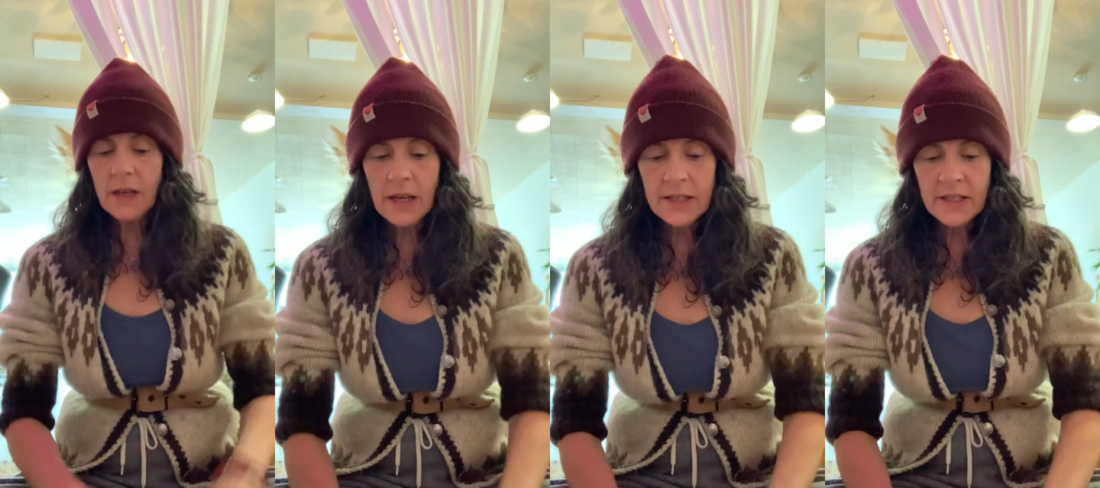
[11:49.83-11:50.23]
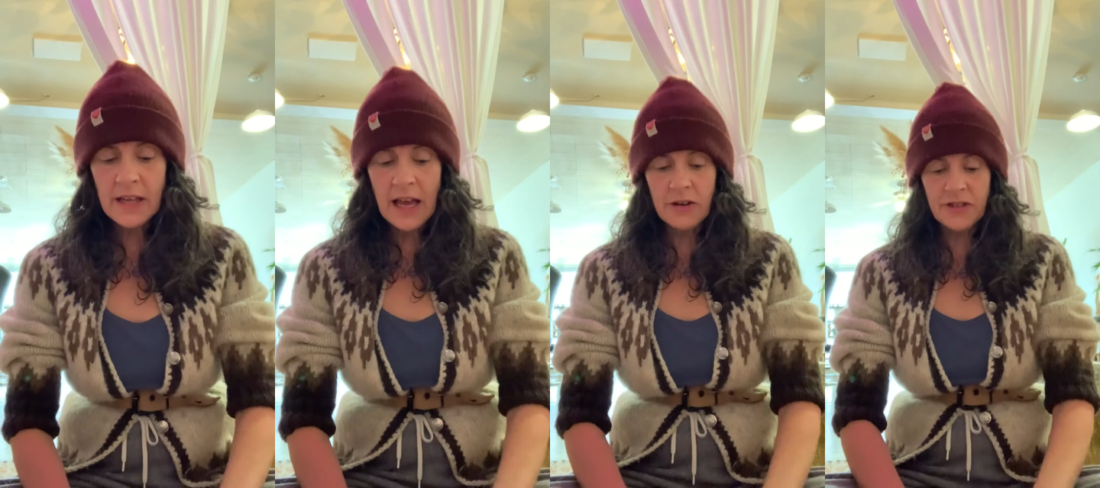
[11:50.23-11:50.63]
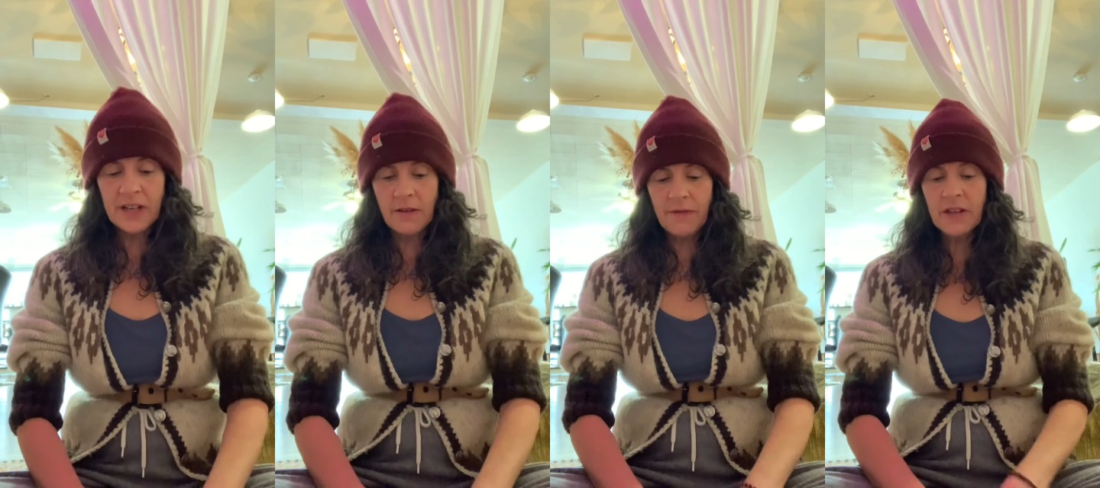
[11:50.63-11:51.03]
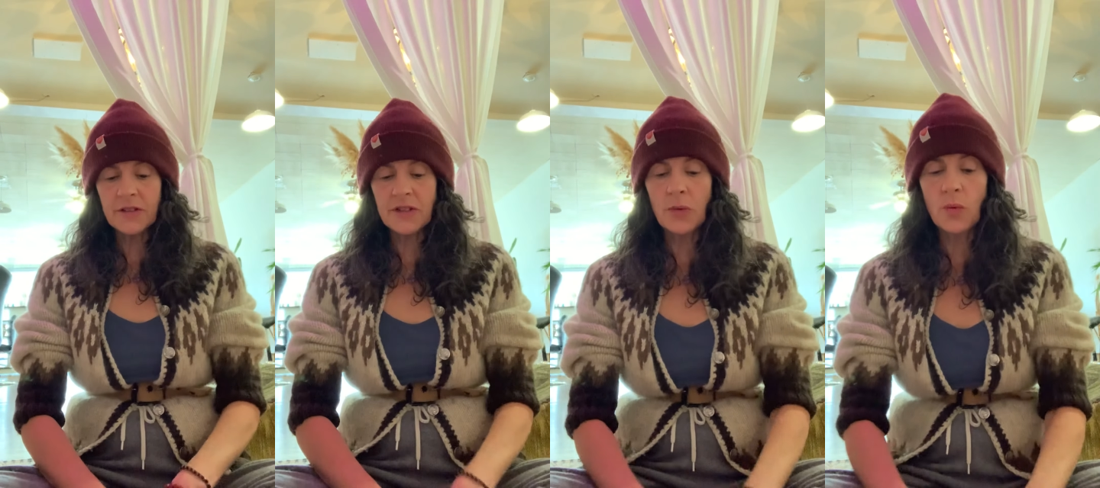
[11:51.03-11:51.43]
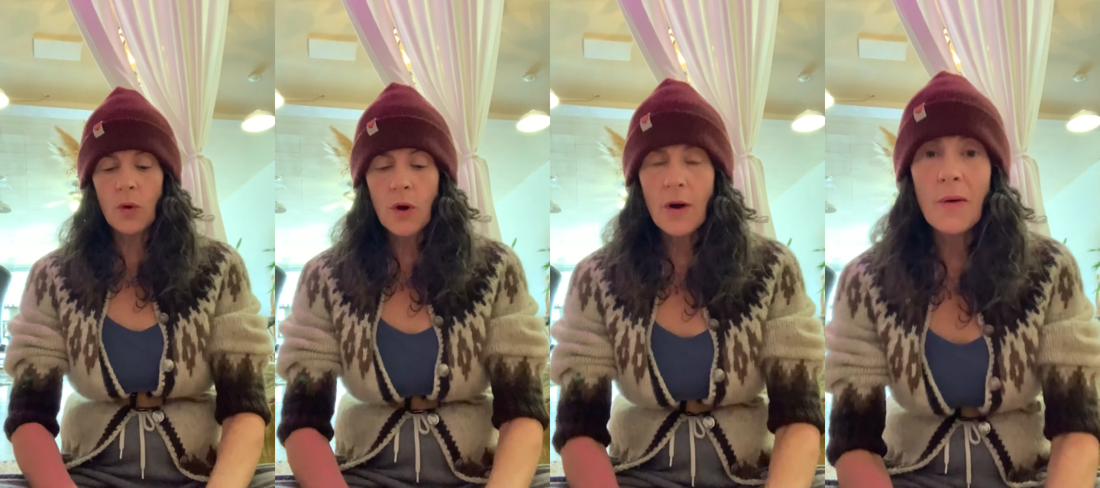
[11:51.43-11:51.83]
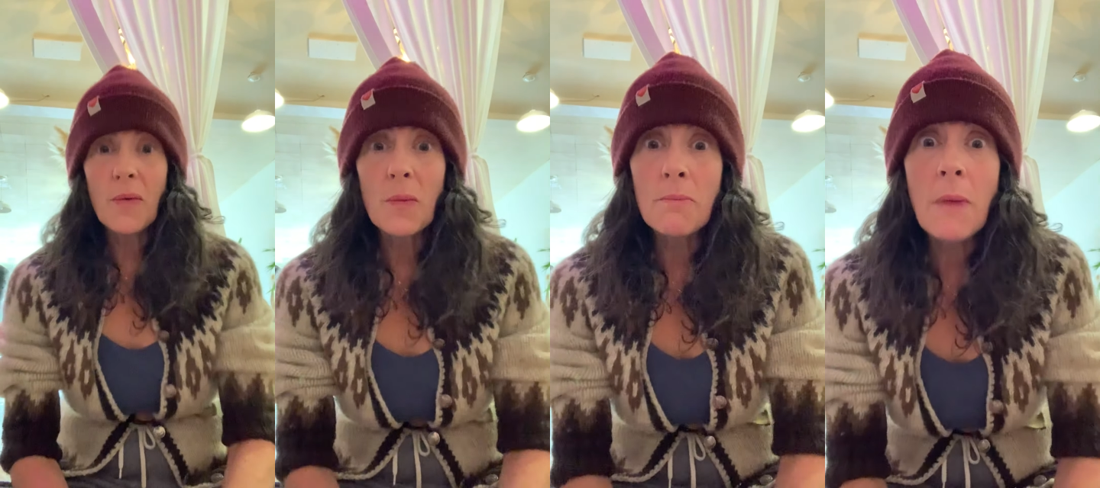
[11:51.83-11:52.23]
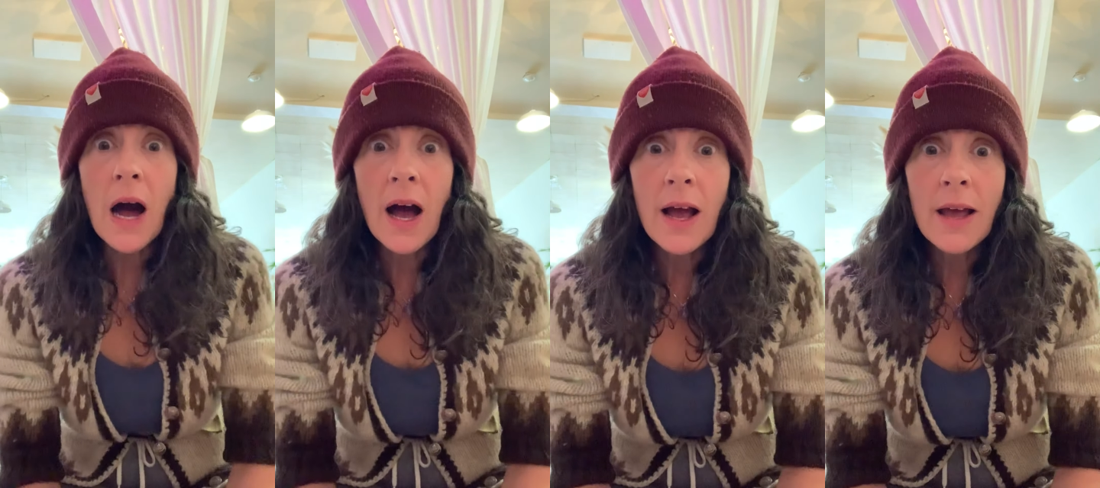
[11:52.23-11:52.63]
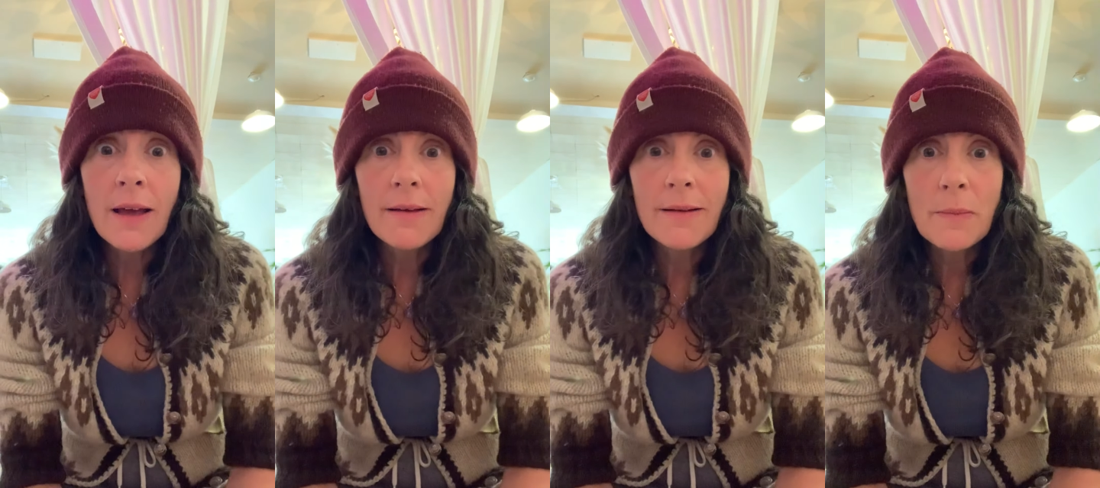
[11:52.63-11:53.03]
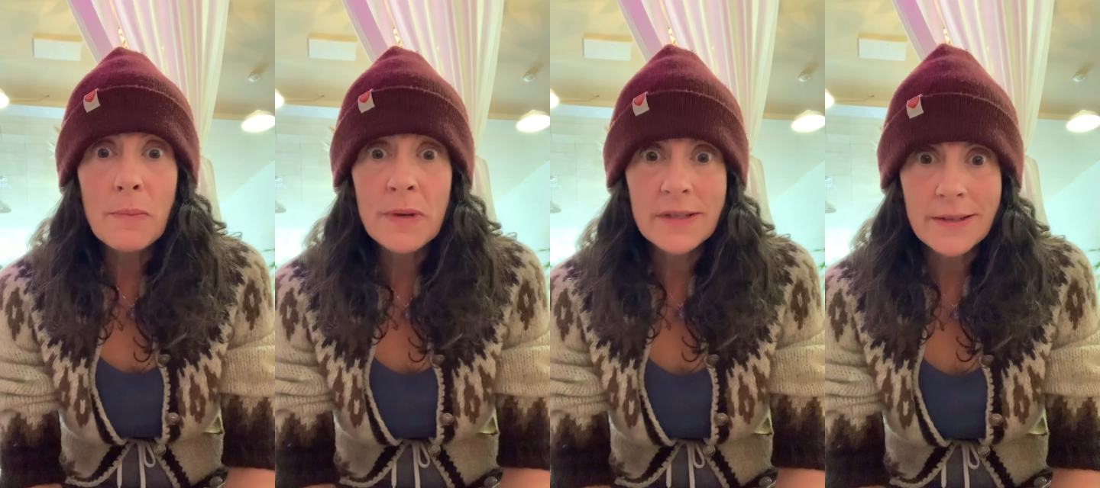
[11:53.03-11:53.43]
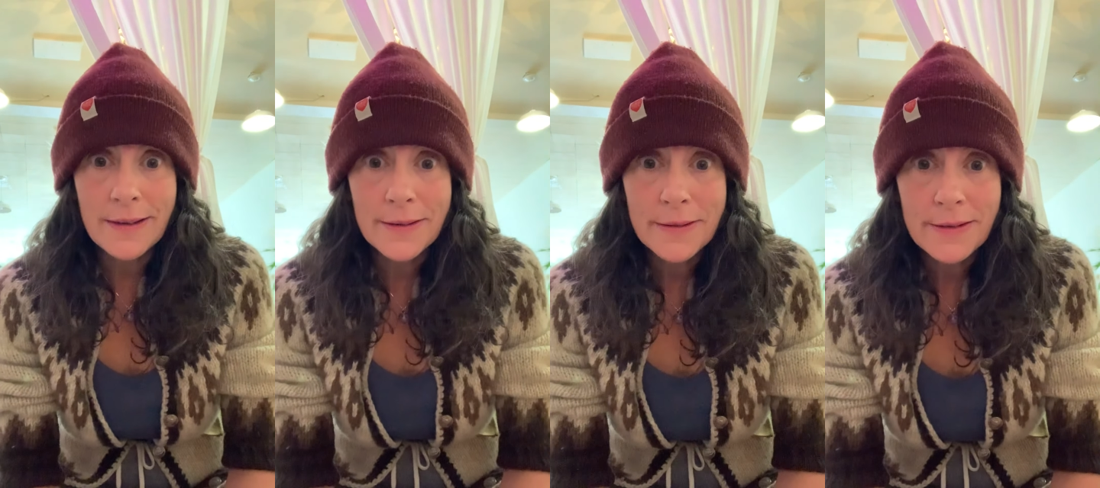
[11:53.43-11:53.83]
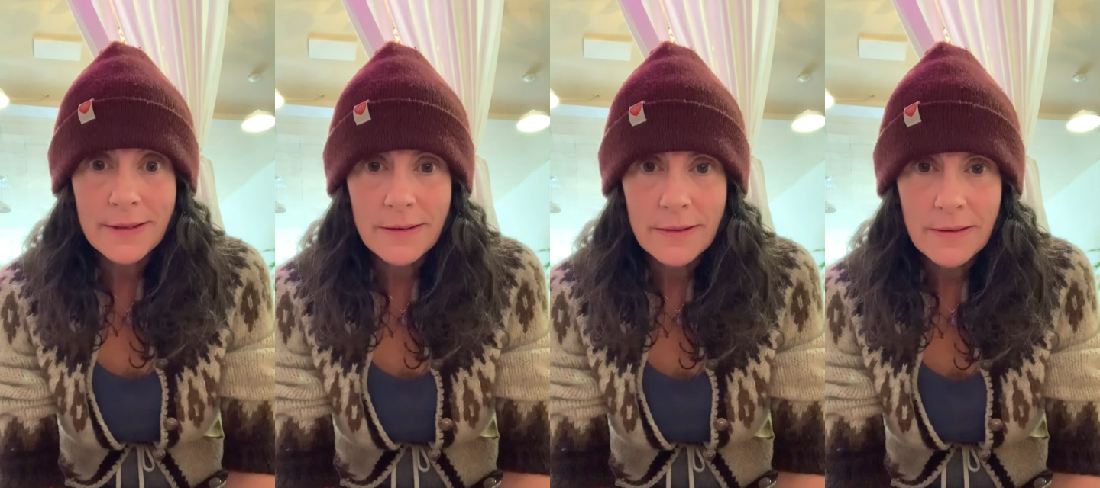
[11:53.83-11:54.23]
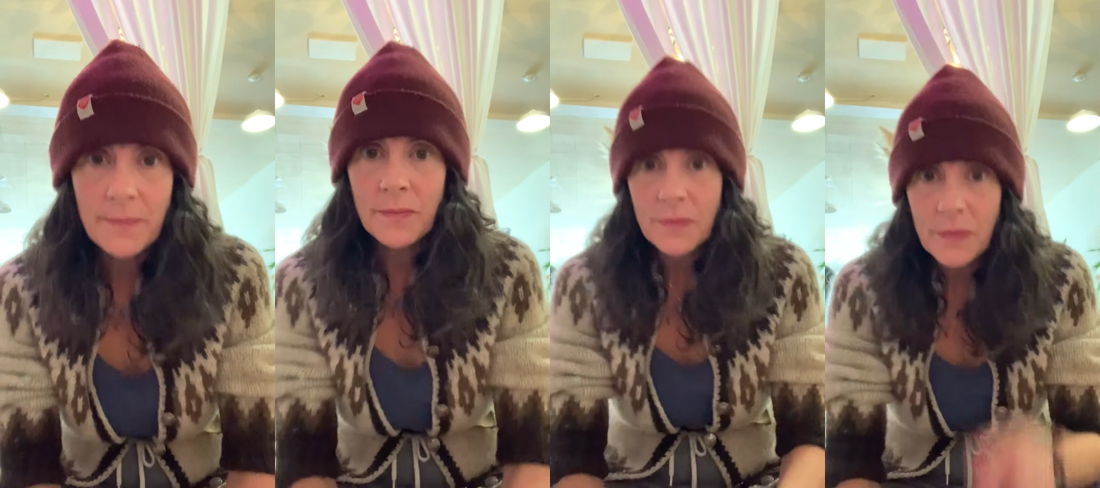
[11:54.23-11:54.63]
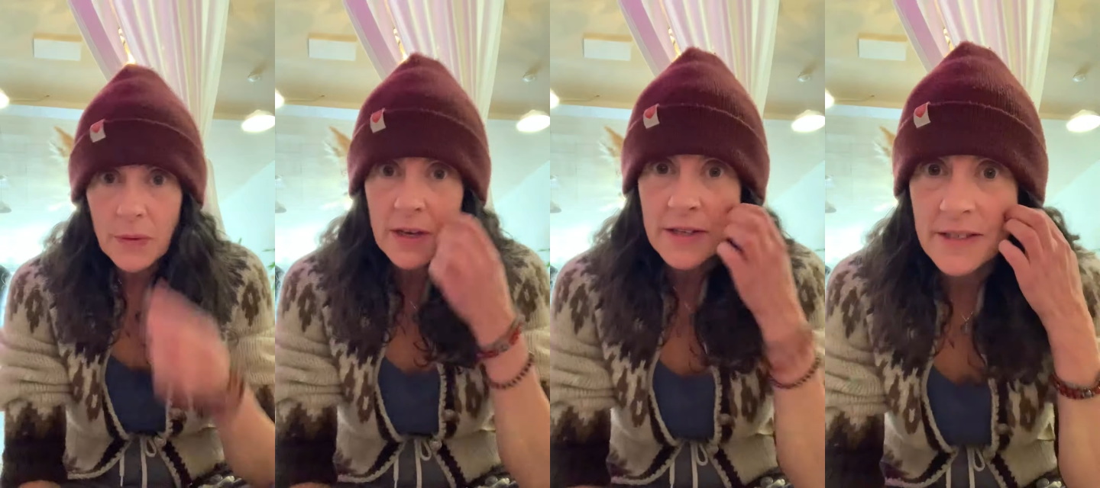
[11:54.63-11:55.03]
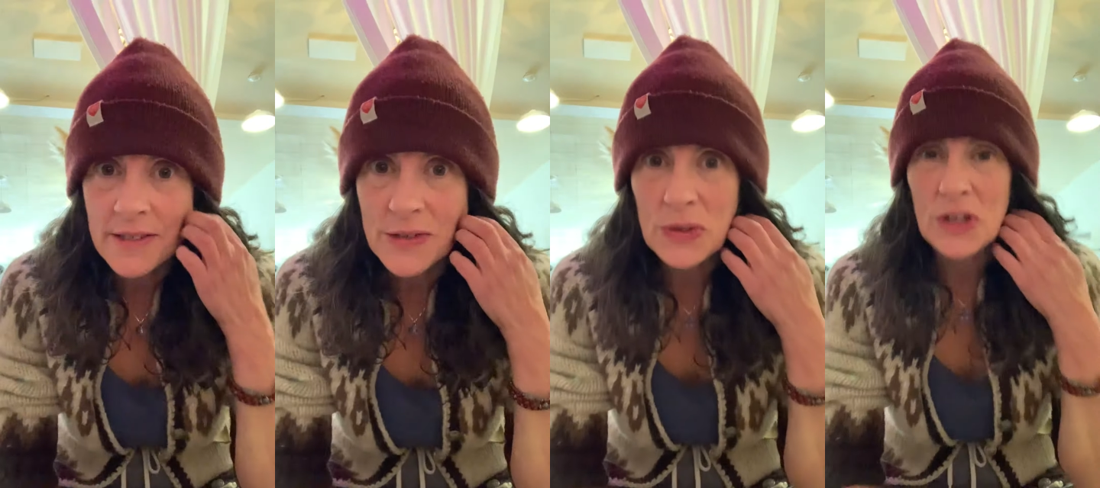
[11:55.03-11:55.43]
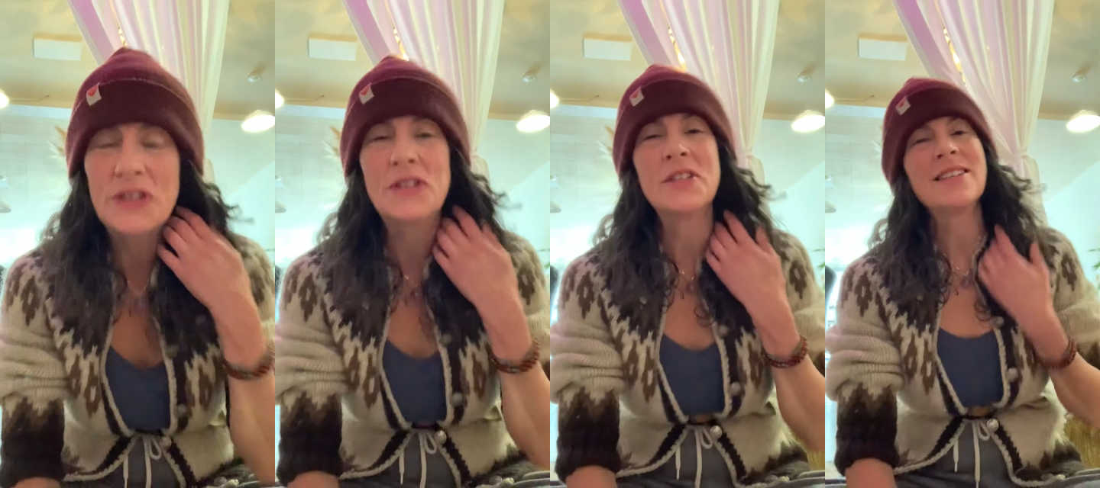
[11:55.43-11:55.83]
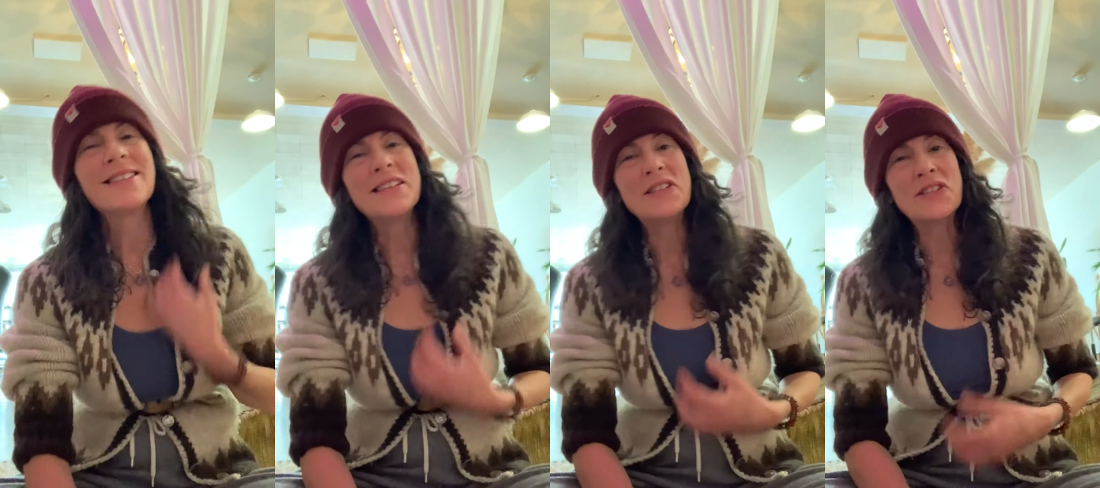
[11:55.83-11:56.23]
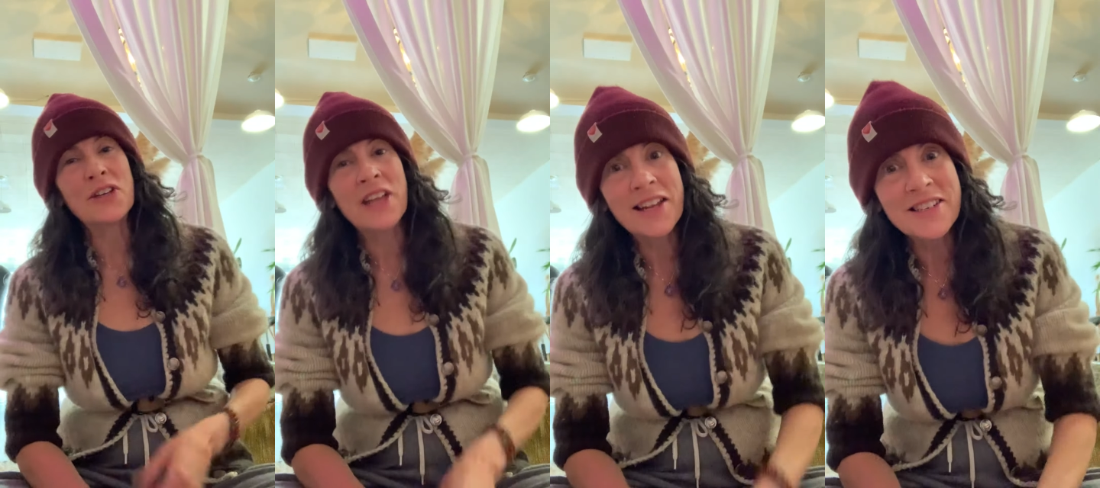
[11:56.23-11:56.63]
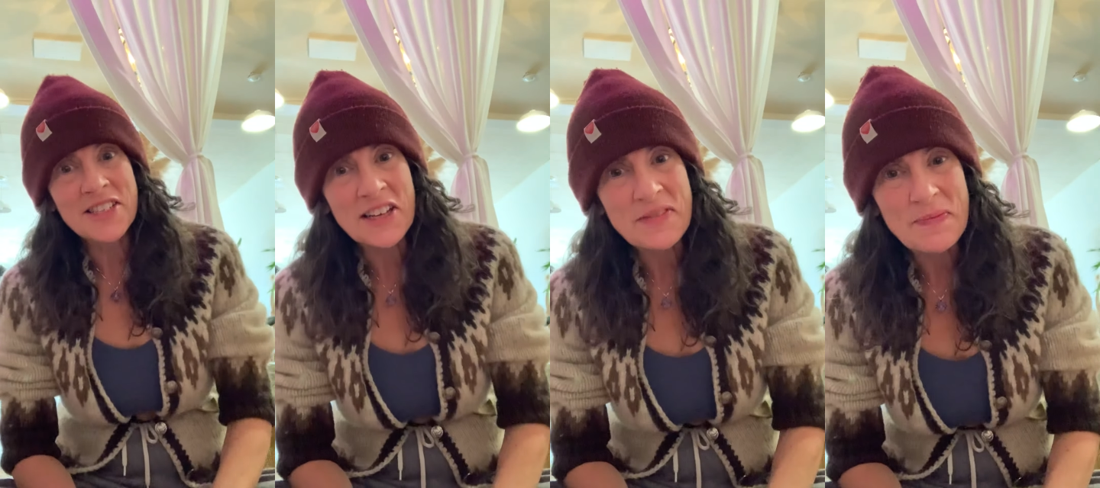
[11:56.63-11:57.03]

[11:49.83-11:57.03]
It's an energetic field. So my business, okay, this isn't too long, it's called Hadashay.